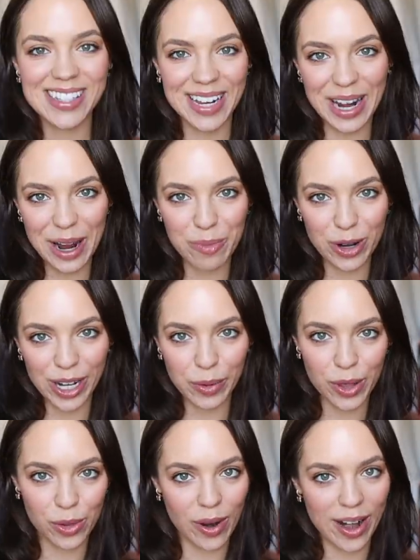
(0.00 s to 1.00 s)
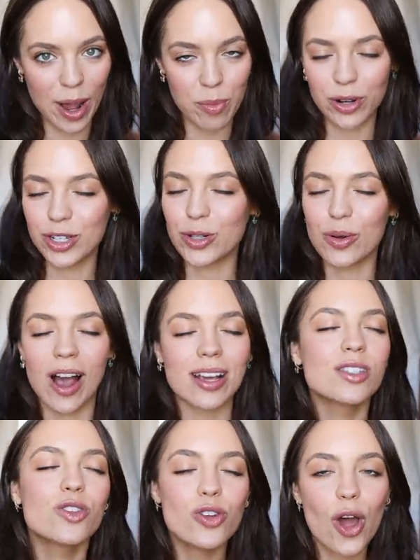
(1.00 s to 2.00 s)
Today I'm working with thredUP, which you
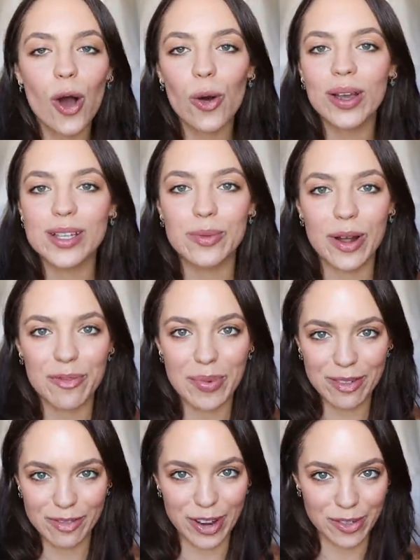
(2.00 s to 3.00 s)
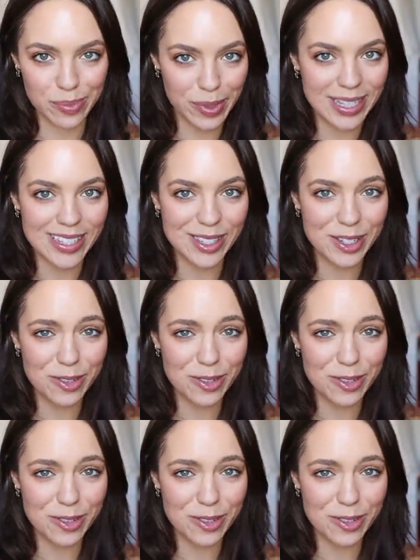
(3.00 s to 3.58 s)
guys know is one of my favorite places